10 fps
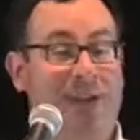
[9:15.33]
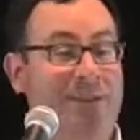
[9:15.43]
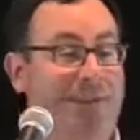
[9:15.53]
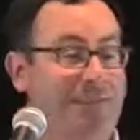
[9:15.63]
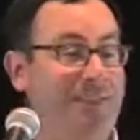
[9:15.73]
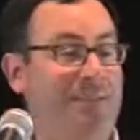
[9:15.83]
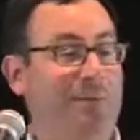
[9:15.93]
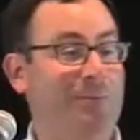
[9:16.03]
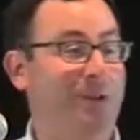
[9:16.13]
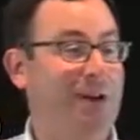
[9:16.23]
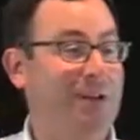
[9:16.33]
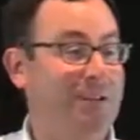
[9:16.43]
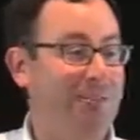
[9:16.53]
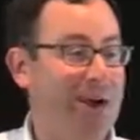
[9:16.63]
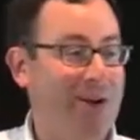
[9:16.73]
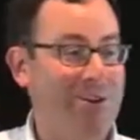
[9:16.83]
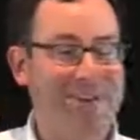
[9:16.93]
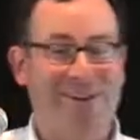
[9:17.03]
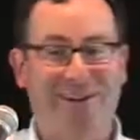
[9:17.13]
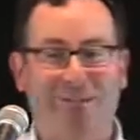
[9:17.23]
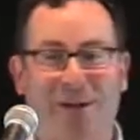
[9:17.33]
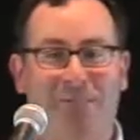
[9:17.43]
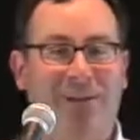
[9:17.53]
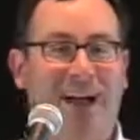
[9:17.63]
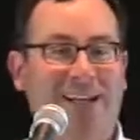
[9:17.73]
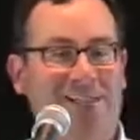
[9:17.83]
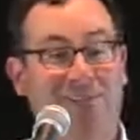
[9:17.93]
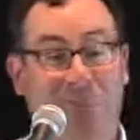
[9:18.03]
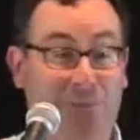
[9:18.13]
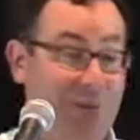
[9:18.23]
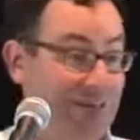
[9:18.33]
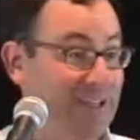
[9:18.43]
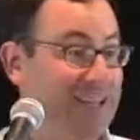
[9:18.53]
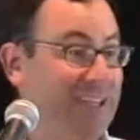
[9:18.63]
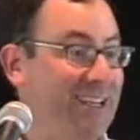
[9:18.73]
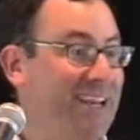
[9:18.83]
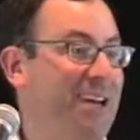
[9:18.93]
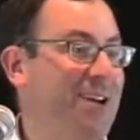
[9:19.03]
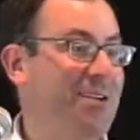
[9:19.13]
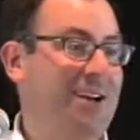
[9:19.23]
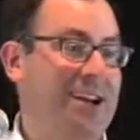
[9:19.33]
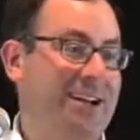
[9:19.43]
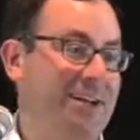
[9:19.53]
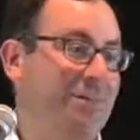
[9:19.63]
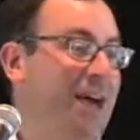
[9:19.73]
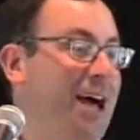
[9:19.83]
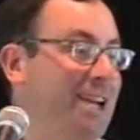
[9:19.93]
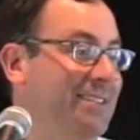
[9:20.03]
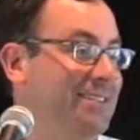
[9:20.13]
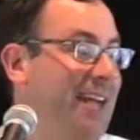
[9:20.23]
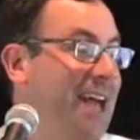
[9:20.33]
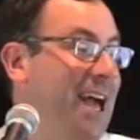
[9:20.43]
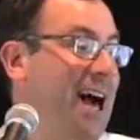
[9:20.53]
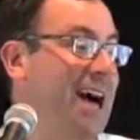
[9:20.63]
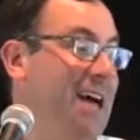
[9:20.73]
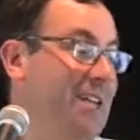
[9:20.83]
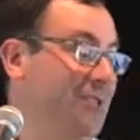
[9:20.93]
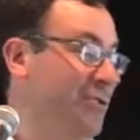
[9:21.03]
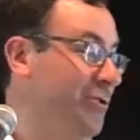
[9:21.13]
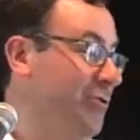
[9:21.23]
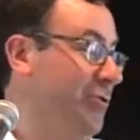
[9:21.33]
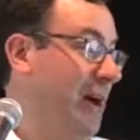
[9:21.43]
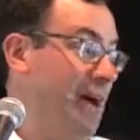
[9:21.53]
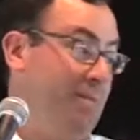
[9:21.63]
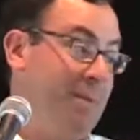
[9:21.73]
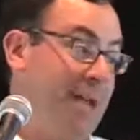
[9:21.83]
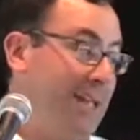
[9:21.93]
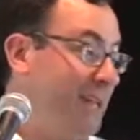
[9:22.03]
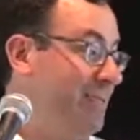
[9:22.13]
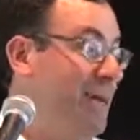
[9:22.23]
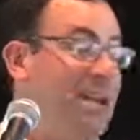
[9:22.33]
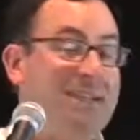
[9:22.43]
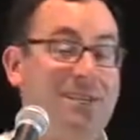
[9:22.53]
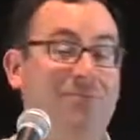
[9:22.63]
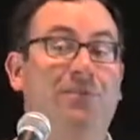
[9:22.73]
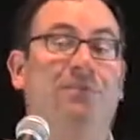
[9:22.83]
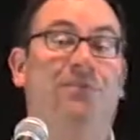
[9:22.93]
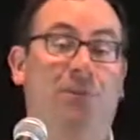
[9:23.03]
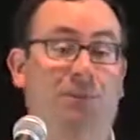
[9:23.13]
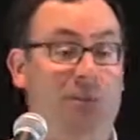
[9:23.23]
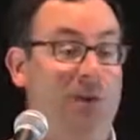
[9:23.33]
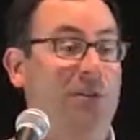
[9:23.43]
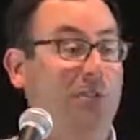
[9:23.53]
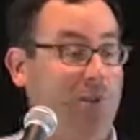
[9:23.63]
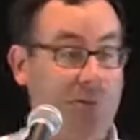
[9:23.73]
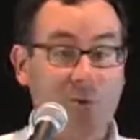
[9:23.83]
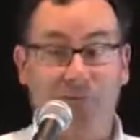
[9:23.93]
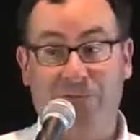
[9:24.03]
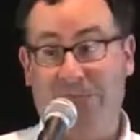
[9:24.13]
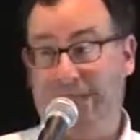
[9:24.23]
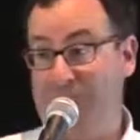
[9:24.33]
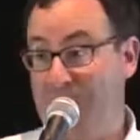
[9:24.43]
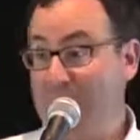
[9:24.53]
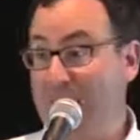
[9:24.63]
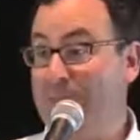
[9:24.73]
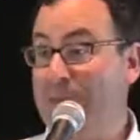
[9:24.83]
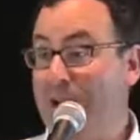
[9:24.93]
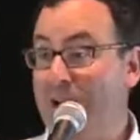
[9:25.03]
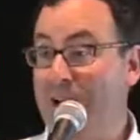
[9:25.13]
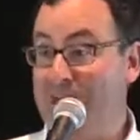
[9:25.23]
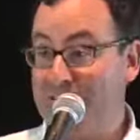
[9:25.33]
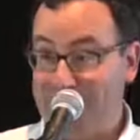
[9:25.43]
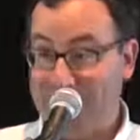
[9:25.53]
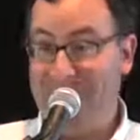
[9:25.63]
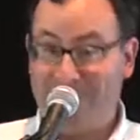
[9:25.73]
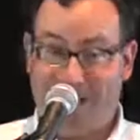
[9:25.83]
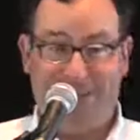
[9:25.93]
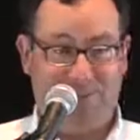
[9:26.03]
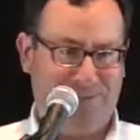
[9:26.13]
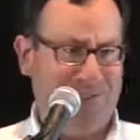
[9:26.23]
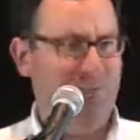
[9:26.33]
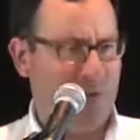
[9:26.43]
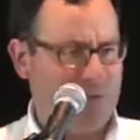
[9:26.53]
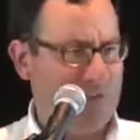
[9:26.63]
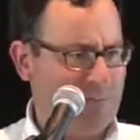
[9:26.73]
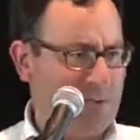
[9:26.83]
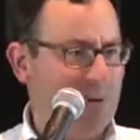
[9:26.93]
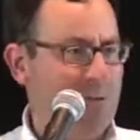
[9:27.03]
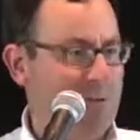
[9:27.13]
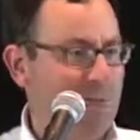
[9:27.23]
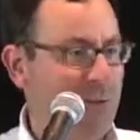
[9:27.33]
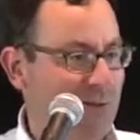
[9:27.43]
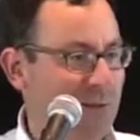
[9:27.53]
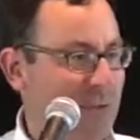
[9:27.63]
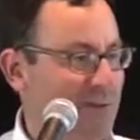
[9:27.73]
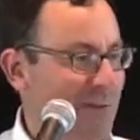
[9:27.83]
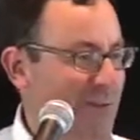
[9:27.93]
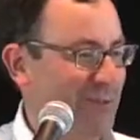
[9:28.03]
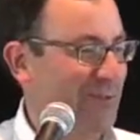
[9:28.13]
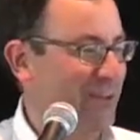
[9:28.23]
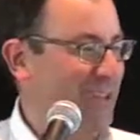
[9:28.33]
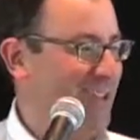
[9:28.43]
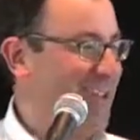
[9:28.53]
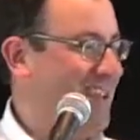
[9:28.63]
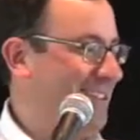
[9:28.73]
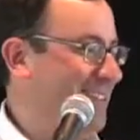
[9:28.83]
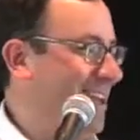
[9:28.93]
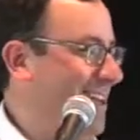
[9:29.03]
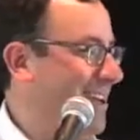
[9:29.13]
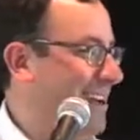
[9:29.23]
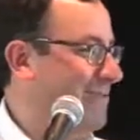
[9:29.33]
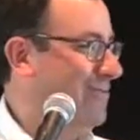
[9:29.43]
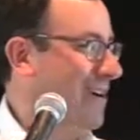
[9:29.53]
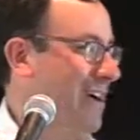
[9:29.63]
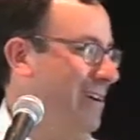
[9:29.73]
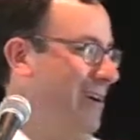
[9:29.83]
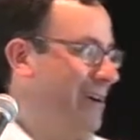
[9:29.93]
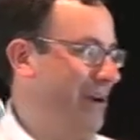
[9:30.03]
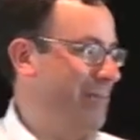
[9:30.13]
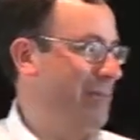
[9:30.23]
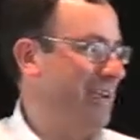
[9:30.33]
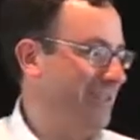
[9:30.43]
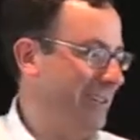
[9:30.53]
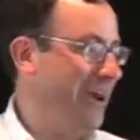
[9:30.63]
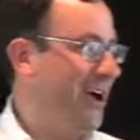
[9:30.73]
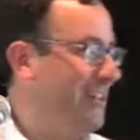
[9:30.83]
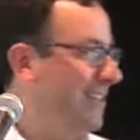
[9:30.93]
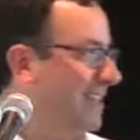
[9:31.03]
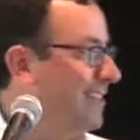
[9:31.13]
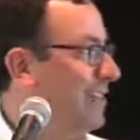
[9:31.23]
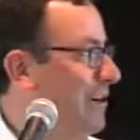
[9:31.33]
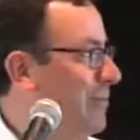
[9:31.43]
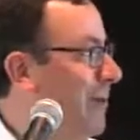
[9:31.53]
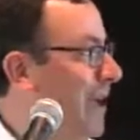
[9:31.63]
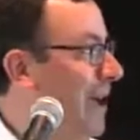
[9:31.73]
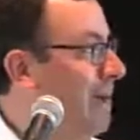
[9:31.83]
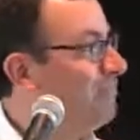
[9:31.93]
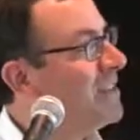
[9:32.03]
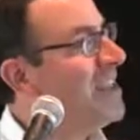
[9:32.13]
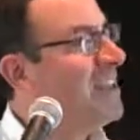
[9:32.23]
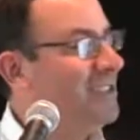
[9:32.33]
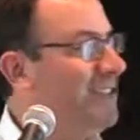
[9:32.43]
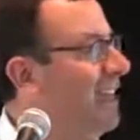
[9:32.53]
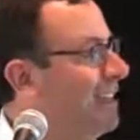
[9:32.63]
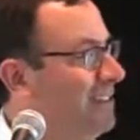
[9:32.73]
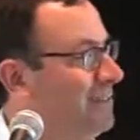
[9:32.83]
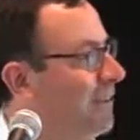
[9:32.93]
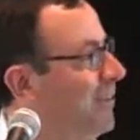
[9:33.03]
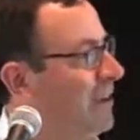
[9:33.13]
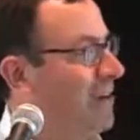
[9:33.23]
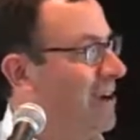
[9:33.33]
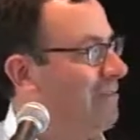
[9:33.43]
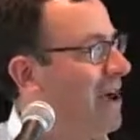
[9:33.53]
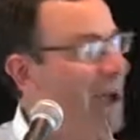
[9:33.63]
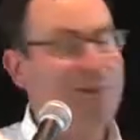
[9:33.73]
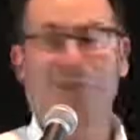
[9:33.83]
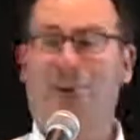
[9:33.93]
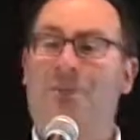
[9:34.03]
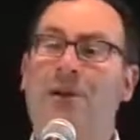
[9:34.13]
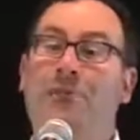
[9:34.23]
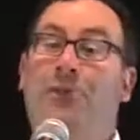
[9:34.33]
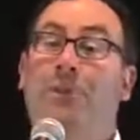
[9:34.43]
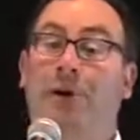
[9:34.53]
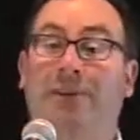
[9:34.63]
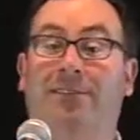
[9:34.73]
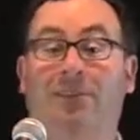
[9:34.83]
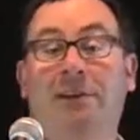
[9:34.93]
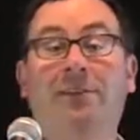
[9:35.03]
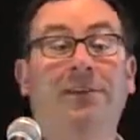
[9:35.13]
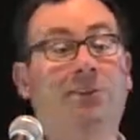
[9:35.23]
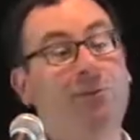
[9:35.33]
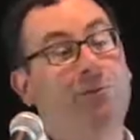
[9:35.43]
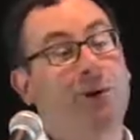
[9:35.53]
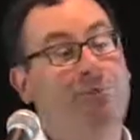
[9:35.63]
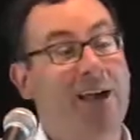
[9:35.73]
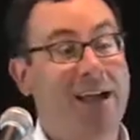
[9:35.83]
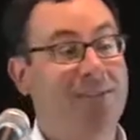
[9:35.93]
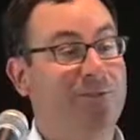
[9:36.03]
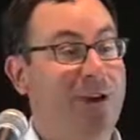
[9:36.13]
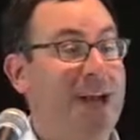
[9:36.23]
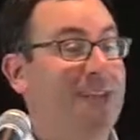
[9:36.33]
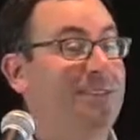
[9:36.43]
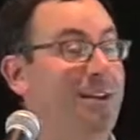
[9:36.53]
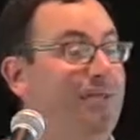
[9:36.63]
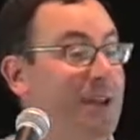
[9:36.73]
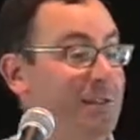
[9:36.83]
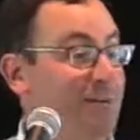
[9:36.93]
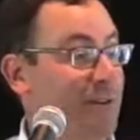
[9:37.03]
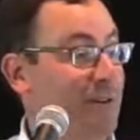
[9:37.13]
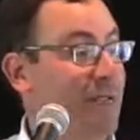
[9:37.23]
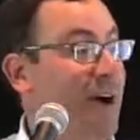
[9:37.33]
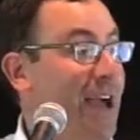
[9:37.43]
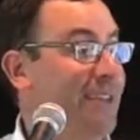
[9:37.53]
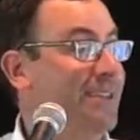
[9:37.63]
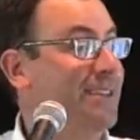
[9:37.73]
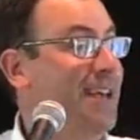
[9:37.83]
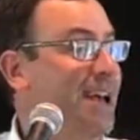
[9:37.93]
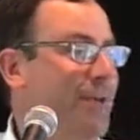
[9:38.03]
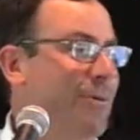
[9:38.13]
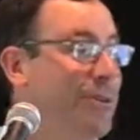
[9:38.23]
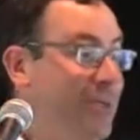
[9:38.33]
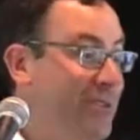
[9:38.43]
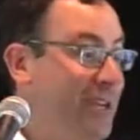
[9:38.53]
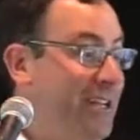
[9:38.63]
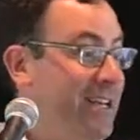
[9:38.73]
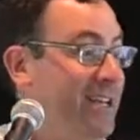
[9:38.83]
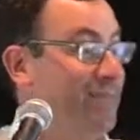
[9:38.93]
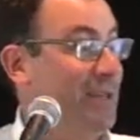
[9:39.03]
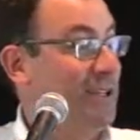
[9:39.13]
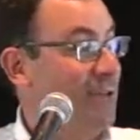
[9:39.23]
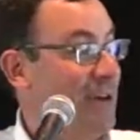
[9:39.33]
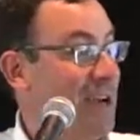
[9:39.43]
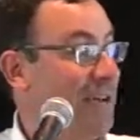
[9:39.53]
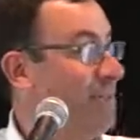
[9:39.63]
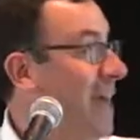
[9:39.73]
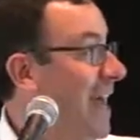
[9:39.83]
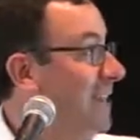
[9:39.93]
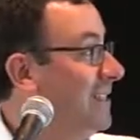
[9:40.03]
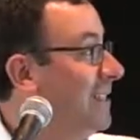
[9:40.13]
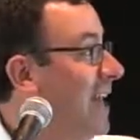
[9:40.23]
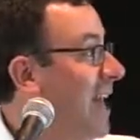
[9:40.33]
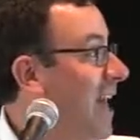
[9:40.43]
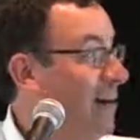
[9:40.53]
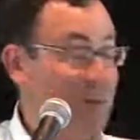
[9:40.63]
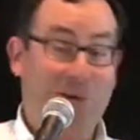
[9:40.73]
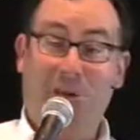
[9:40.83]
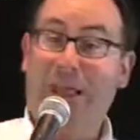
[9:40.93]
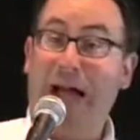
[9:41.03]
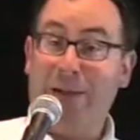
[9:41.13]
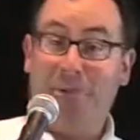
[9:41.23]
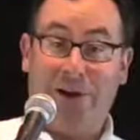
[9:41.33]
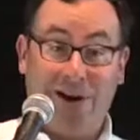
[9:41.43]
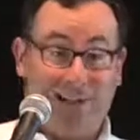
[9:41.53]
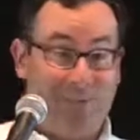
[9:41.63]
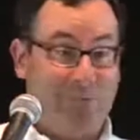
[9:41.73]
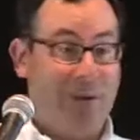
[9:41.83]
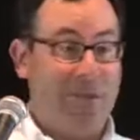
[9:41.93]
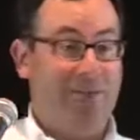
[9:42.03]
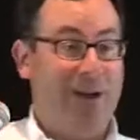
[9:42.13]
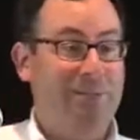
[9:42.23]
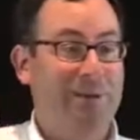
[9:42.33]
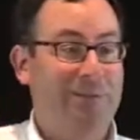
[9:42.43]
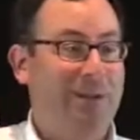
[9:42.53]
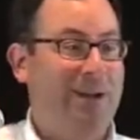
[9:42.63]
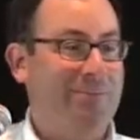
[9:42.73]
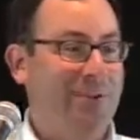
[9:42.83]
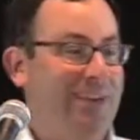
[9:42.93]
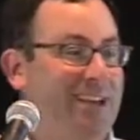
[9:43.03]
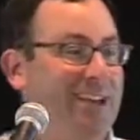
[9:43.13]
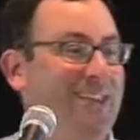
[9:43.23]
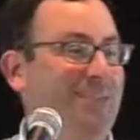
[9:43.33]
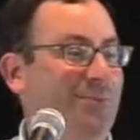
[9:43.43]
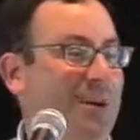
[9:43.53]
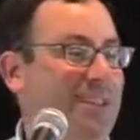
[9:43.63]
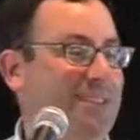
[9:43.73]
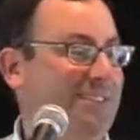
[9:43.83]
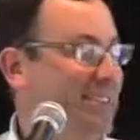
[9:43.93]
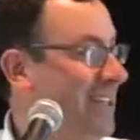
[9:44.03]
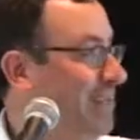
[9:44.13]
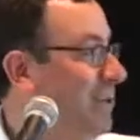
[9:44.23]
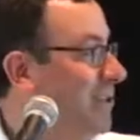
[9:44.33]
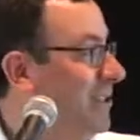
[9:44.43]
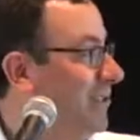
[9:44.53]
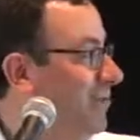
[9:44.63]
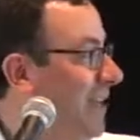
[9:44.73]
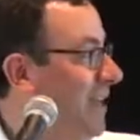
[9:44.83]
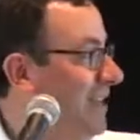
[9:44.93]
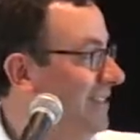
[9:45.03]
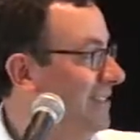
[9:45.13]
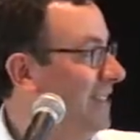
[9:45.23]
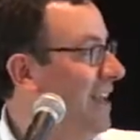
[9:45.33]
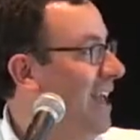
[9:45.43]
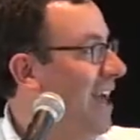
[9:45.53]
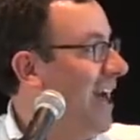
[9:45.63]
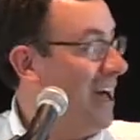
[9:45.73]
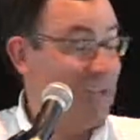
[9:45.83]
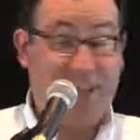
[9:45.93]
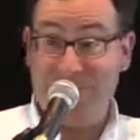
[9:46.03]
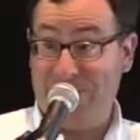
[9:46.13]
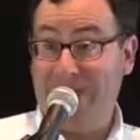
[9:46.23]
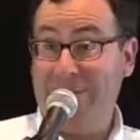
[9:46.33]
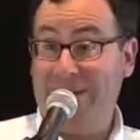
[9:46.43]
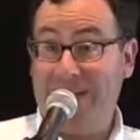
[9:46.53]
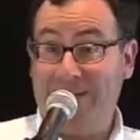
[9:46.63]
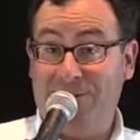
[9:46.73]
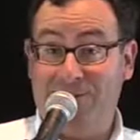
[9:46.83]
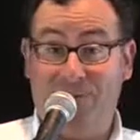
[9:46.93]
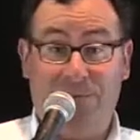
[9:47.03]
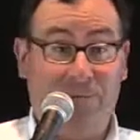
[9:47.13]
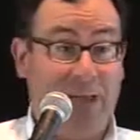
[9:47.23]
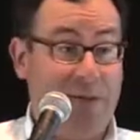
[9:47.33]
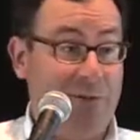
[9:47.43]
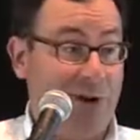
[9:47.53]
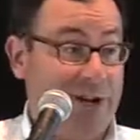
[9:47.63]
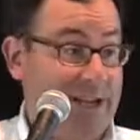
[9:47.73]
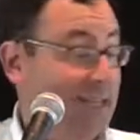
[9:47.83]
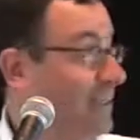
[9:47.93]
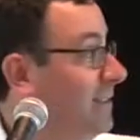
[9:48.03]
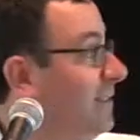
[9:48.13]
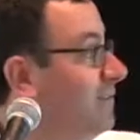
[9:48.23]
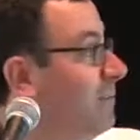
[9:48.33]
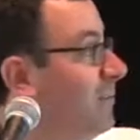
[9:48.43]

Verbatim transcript: I mean, the, the stuff I'm talking about here applies to music, right? It applies uh, to uh, many, many different forms of culture, movies, right? Beyond just, uh, just books. I'm, I'm going to be mostly interested in books for the sake of uh, our, our, present context here, but um, just take a simple thing, right? How, how do you learn about new books, right? We can turn to our friends, right? Ask our friends for advice. What are you reading? What do you recommend? I uh, would go to libraries, if I uh, find public library like this one, and see book displays, uh, get recommendations from librarians.